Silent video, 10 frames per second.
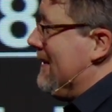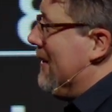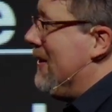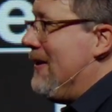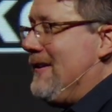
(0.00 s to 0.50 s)

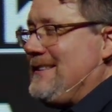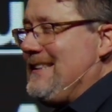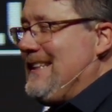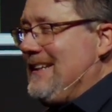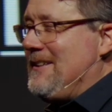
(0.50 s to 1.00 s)
Oh,
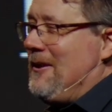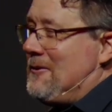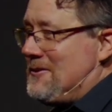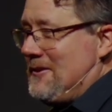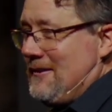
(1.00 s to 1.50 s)
she's getting
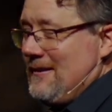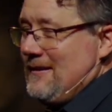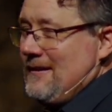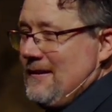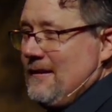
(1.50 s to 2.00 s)
closer.
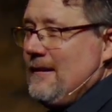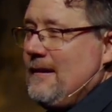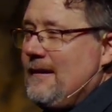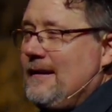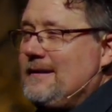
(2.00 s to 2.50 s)

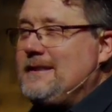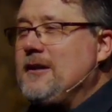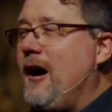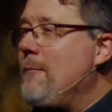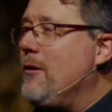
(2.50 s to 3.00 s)
She's
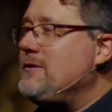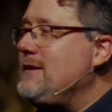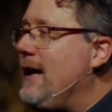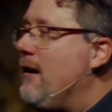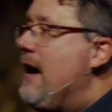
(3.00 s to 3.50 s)

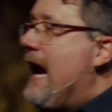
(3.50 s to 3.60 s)
almost there.